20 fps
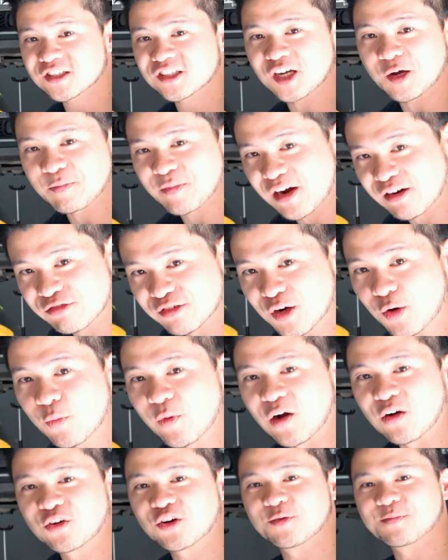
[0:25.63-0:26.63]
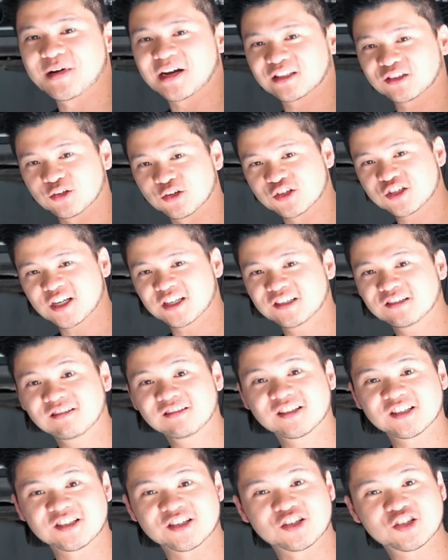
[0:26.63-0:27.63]
What's up everyone, welcome back to the
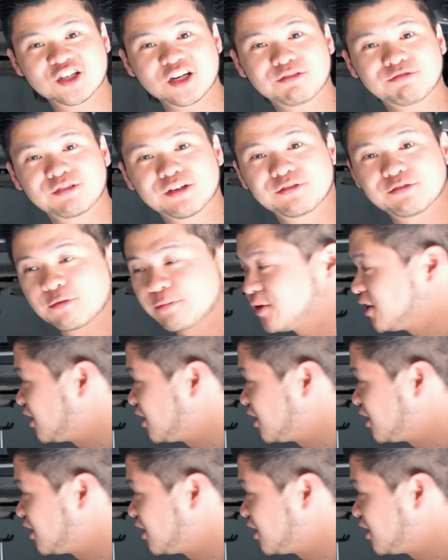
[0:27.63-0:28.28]
channel. This is Jeffrey from